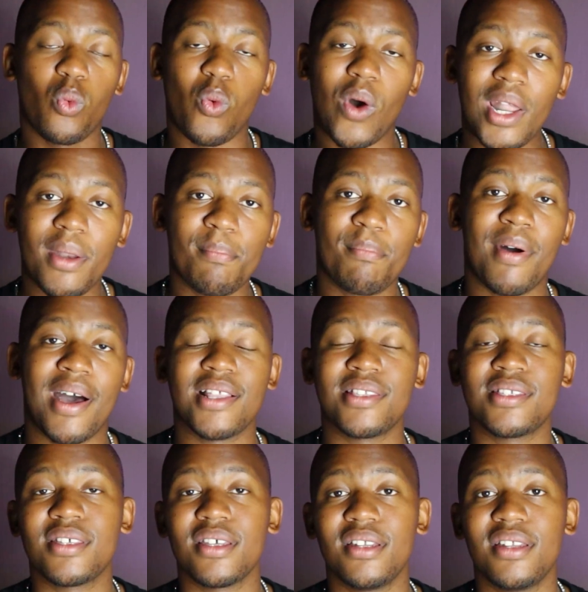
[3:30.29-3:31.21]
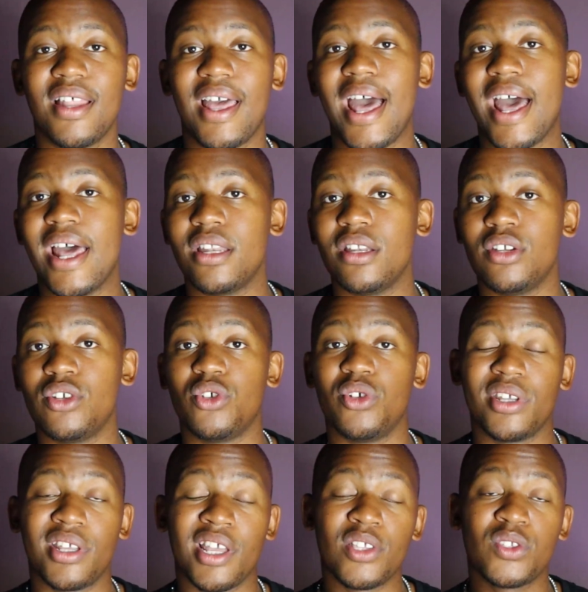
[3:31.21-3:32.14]
one button and
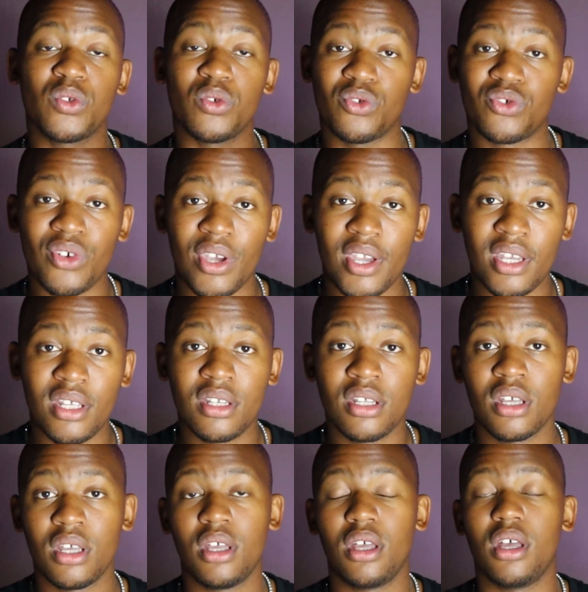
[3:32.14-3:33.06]
you get to trade